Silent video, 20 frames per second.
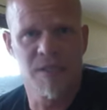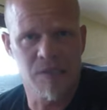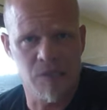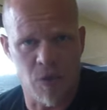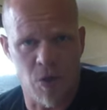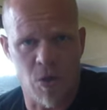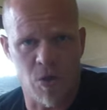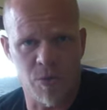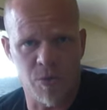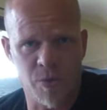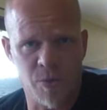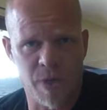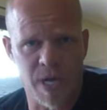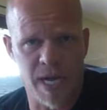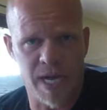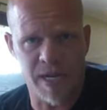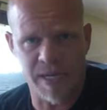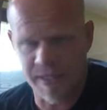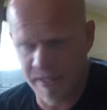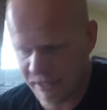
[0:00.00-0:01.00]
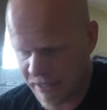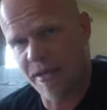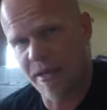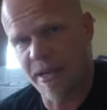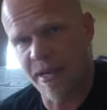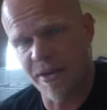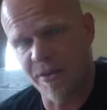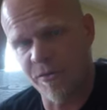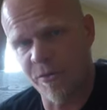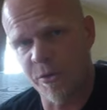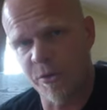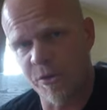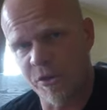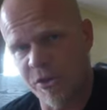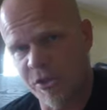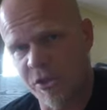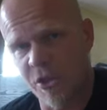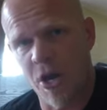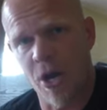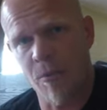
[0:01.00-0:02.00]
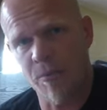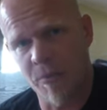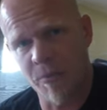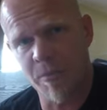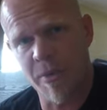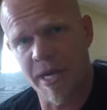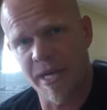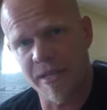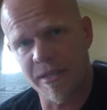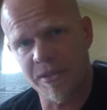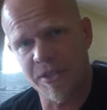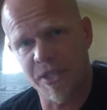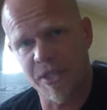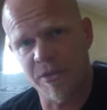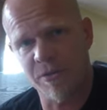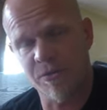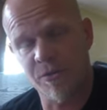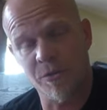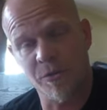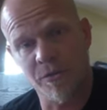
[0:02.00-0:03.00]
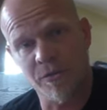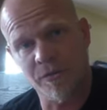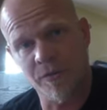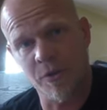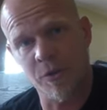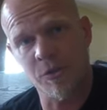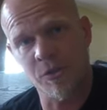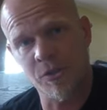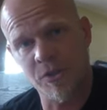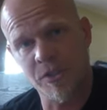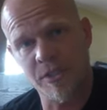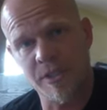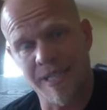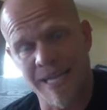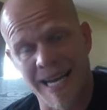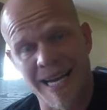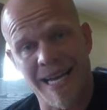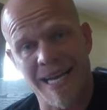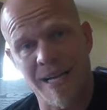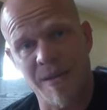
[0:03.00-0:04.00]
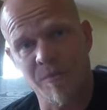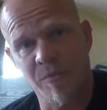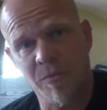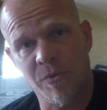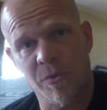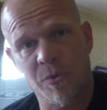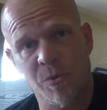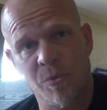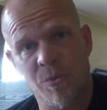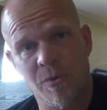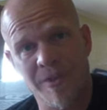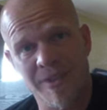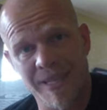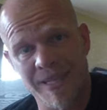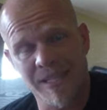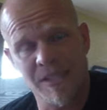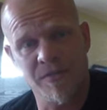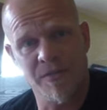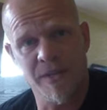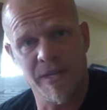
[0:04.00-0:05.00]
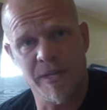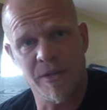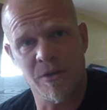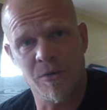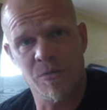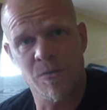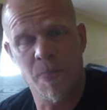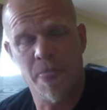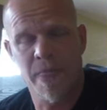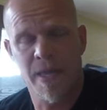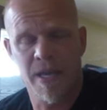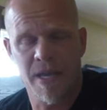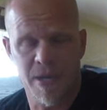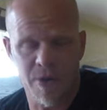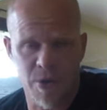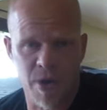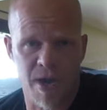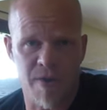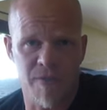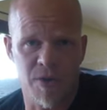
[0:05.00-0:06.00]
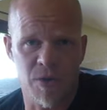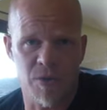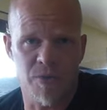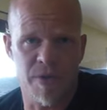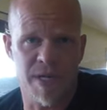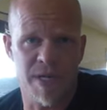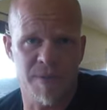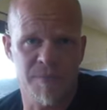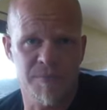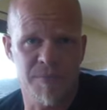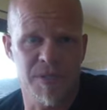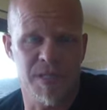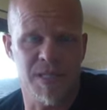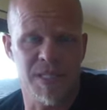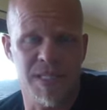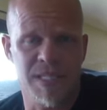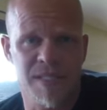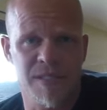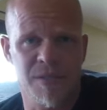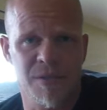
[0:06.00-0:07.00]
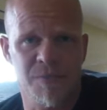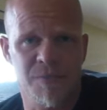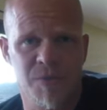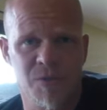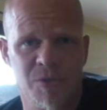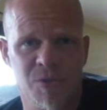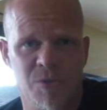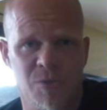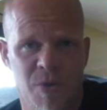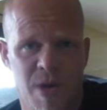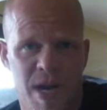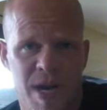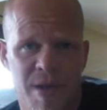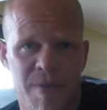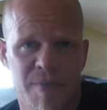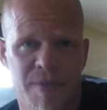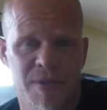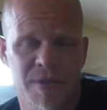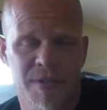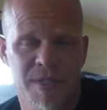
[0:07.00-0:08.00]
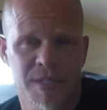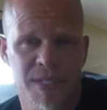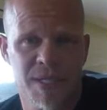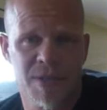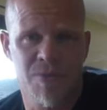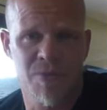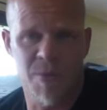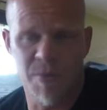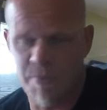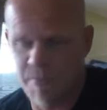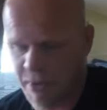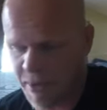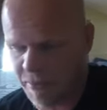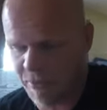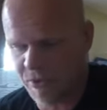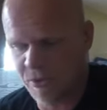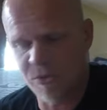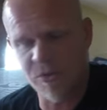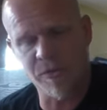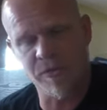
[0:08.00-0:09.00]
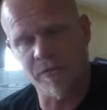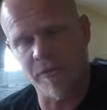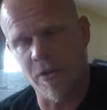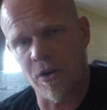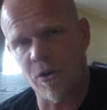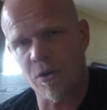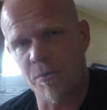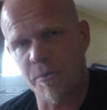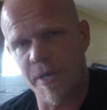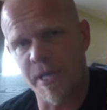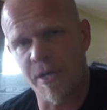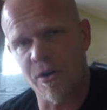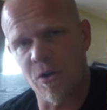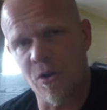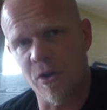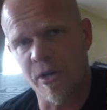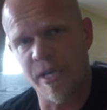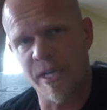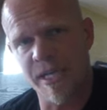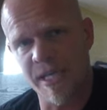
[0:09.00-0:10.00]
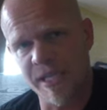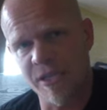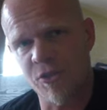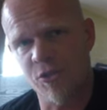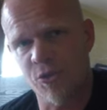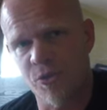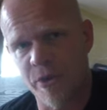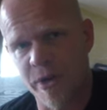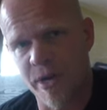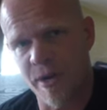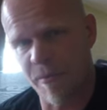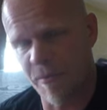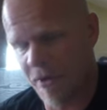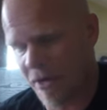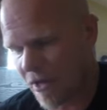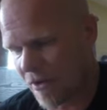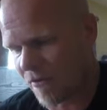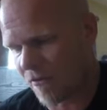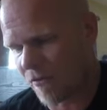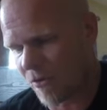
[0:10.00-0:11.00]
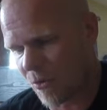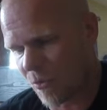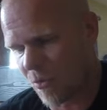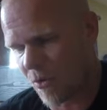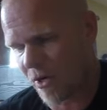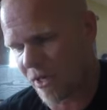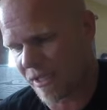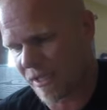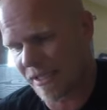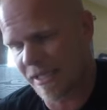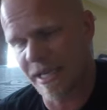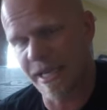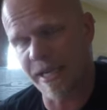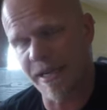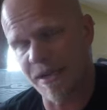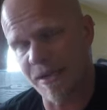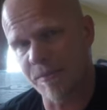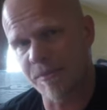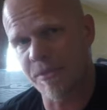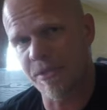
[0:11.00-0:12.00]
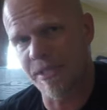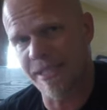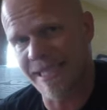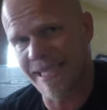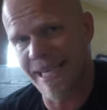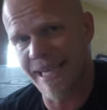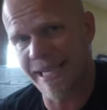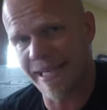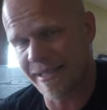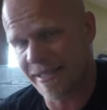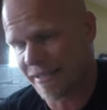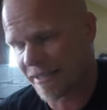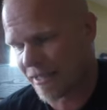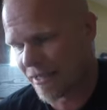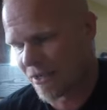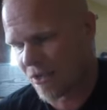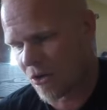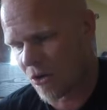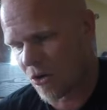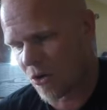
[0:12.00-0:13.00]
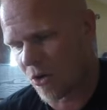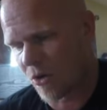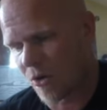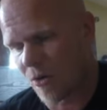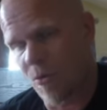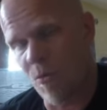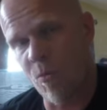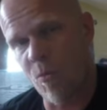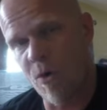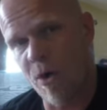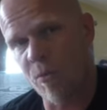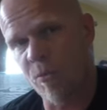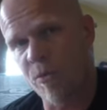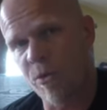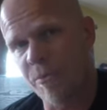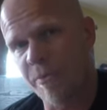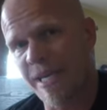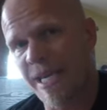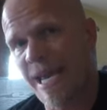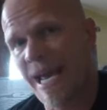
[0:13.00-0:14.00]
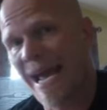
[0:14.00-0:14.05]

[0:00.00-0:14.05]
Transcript: to all you guys. And if you're stopping by the channel for the first time through this video and you haven't already, please subscribe. Remember to follow me on Instagram if you want to stay up to date on what will be